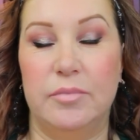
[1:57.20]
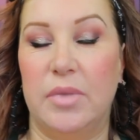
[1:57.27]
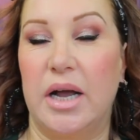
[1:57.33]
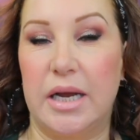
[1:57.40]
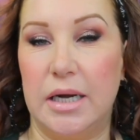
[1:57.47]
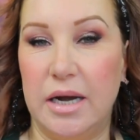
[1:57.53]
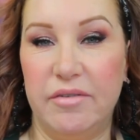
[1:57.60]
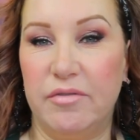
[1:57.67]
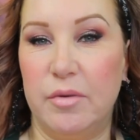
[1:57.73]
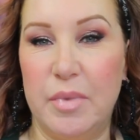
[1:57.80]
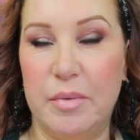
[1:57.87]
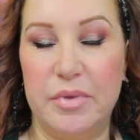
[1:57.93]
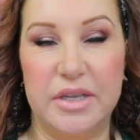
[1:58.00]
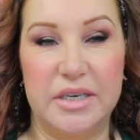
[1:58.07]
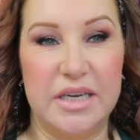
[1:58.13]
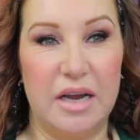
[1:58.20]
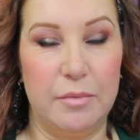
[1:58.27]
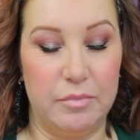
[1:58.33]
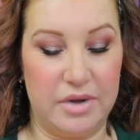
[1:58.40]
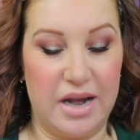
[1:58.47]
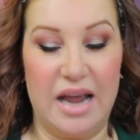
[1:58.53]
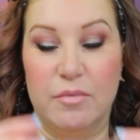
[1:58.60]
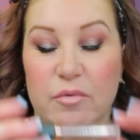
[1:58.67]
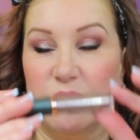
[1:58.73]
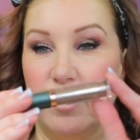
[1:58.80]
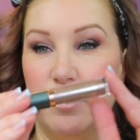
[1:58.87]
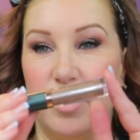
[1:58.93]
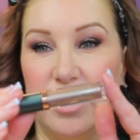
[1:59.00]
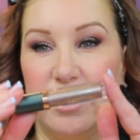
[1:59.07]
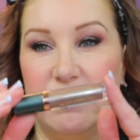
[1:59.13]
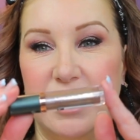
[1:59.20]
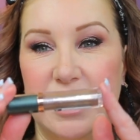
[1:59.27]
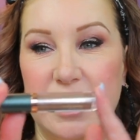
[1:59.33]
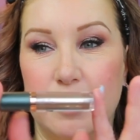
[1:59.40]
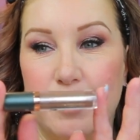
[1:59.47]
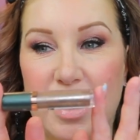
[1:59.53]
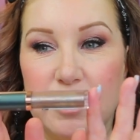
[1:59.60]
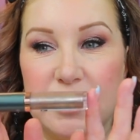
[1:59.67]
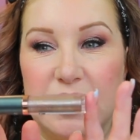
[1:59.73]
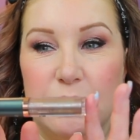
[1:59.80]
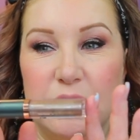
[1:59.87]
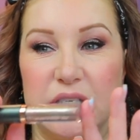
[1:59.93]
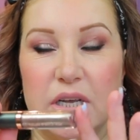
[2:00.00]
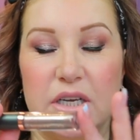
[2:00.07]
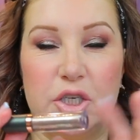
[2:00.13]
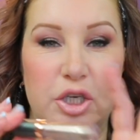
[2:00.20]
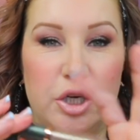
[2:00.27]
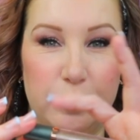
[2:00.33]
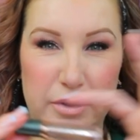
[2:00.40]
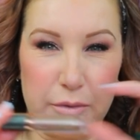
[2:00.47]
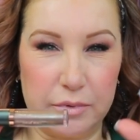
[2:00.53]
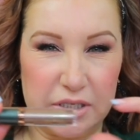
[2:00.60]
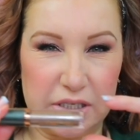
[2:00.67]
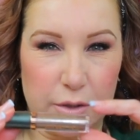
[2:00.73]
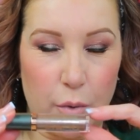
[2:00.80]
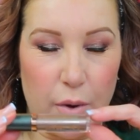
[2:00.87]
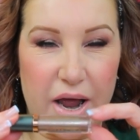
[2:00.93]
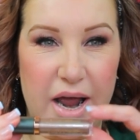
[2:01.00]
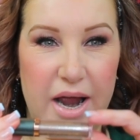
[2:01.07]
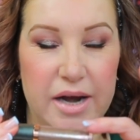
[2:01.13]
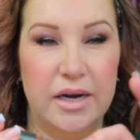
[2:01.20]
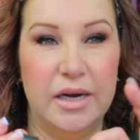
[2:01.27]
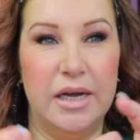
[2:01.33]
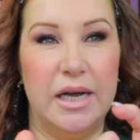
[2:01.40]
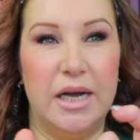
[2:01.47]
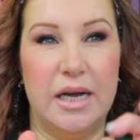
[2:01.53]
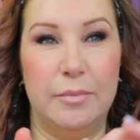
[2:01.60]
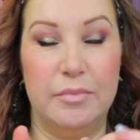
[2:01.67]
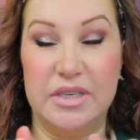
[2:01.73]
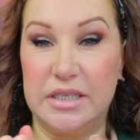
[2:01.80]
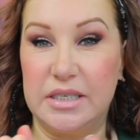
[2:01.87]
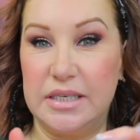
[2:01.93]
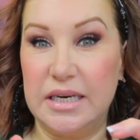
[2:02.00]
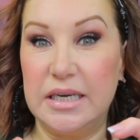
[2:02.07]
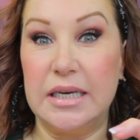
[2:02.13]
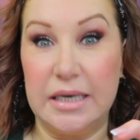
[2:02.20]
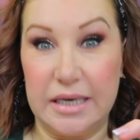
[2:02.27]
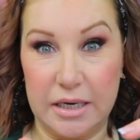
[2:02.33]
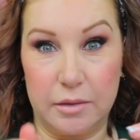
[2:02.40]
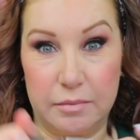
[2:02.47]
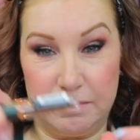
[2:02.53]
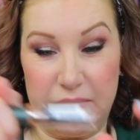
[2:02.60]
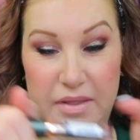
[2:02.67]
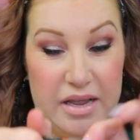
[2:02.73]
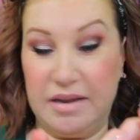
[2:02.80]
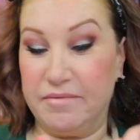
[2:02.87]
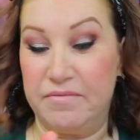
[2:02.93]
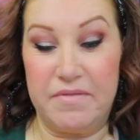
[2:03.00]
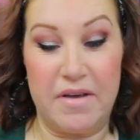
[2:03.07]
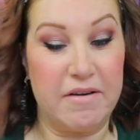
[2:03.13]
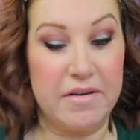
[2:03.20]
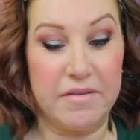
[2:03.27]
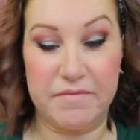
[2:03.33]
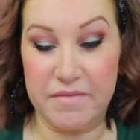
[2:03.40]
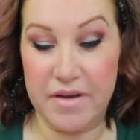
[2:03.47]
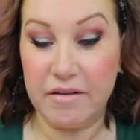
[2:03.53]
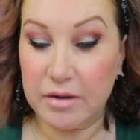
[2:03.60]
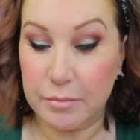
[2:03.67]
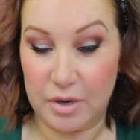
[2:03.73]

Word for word: I can never remember the name of them, but they're in about a similar size tube, but it was square. And the Stila, very, very